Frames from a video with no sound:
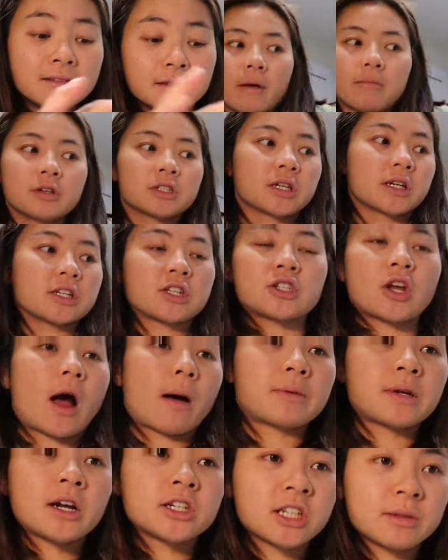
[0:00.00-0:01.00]
I'm just gonna
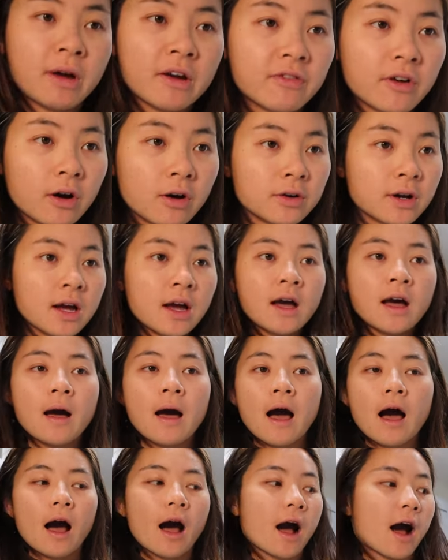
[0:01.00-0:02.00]
stop touching my phone.
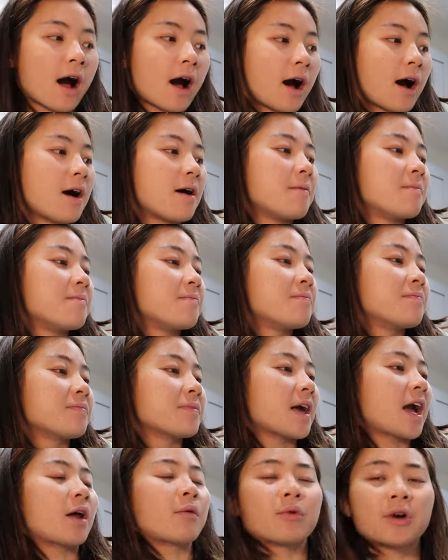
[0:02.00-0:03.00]

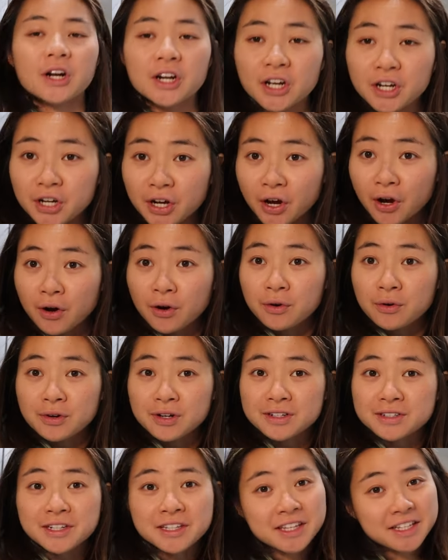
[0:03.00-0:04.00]
And we're gonna
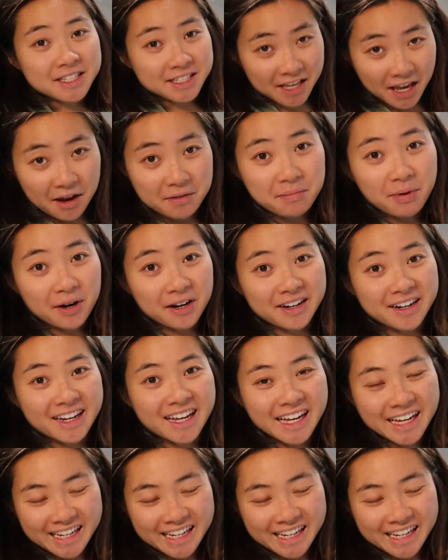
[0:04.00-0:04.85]
go to the skate park.